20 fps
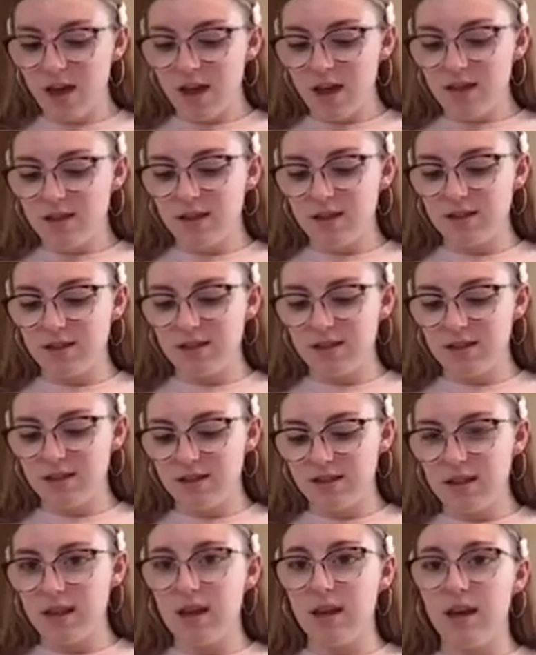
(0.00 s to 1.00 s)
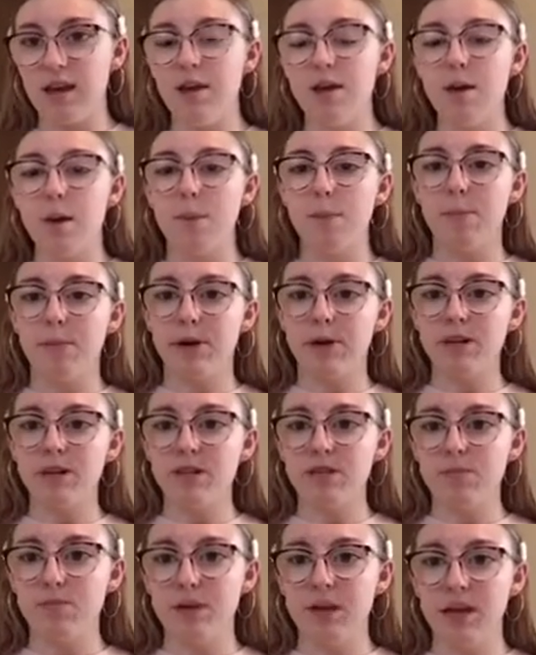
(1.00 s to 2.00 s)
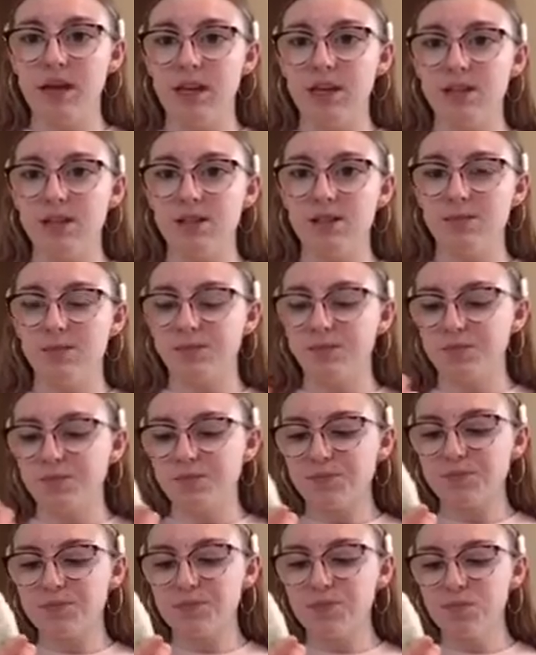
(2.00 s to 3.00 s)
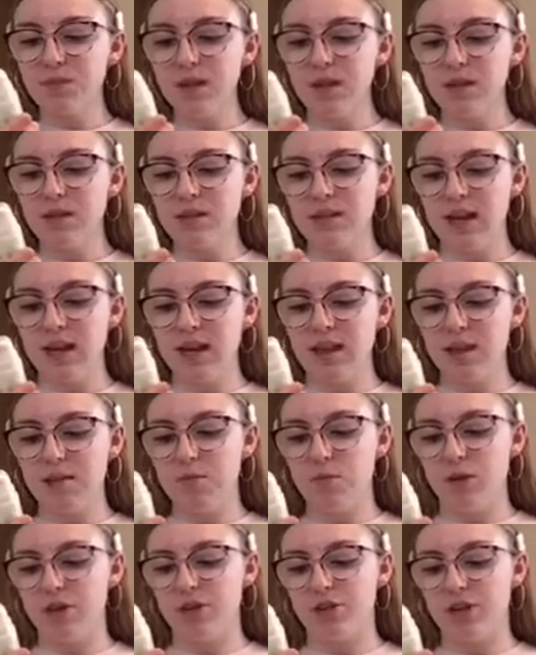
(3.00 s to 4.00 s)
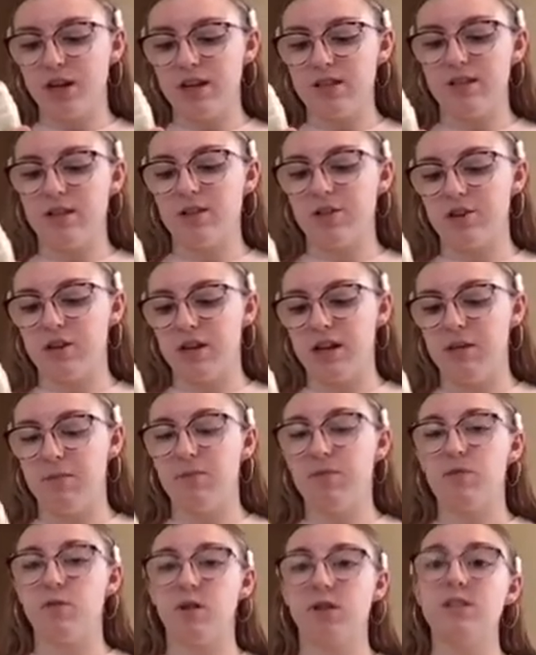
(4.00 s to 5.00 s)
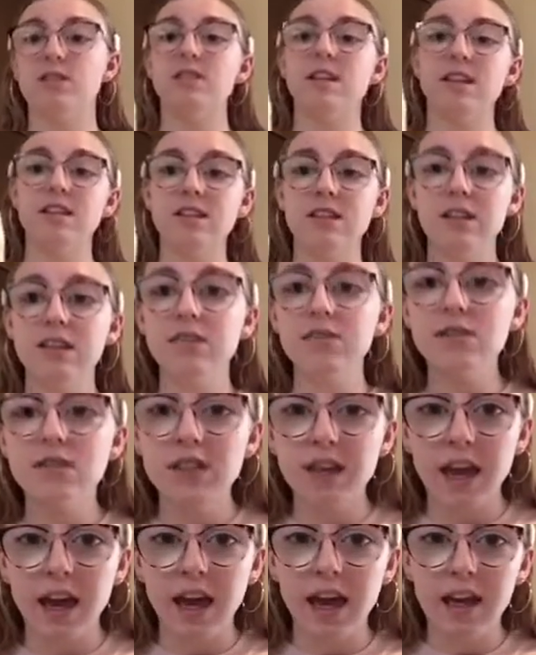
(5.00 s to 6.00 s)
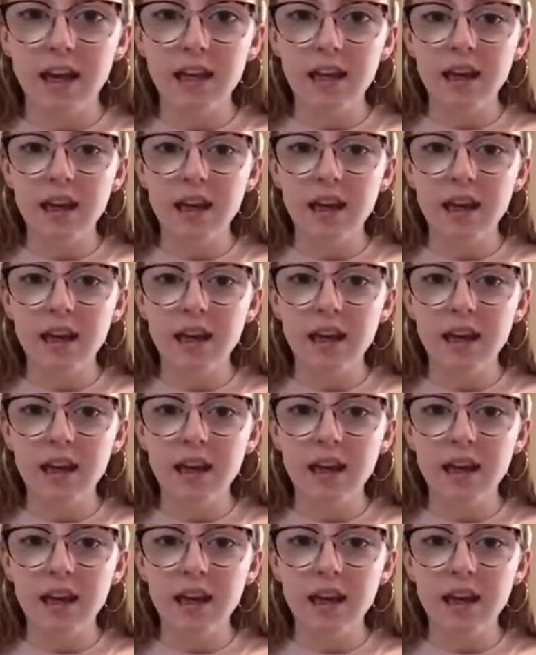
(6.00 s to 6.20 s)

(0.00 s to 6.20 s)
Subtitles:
This is the Burt's Bees Daily Moisturizing Cream for sensitive skin.